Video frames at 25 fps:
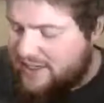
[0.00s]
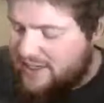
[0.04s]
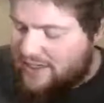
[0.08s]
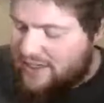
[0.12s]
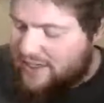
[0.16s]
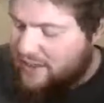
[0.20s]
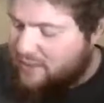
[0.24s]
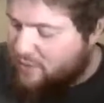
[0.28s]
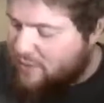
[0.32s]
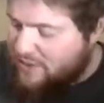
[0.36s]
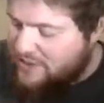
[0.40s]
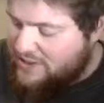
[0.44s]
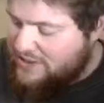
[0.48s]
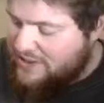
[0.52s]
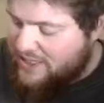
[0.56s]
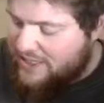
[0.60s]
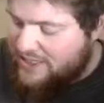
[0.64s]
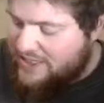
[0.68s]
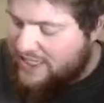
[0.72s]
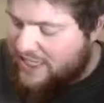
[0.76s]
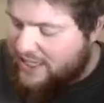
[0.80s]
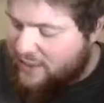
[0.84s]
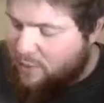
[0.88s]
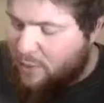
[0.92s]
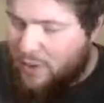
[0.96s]
Like, it's
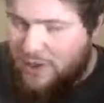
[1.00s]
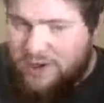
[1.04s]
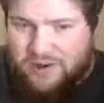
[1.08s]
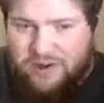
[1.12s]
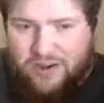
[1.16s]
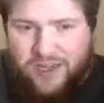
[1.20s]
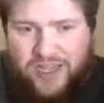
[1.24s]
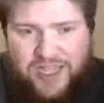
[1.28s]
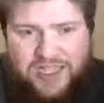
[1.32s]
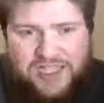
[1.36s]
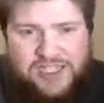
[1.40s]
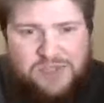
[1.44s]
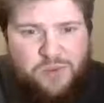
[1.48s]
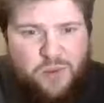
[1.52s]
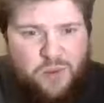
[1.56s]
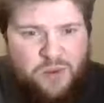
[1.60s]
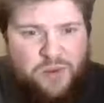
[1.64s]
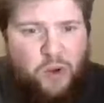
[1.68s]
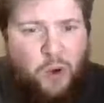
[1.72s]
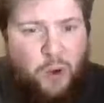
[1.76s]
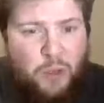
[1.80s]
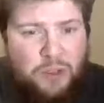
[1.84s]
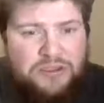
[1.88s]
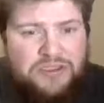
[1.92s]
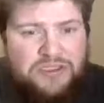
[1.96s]
like Wonderlands, but with
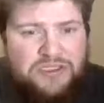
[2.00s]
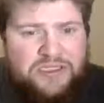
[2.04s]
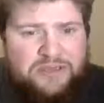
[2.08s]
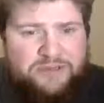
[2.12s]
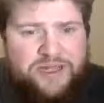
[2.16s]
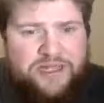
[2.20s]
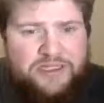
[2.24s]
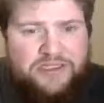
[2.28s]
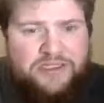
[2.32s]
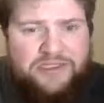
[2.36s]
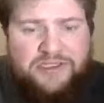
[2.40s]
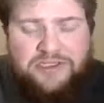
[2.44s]
Oz in the middle.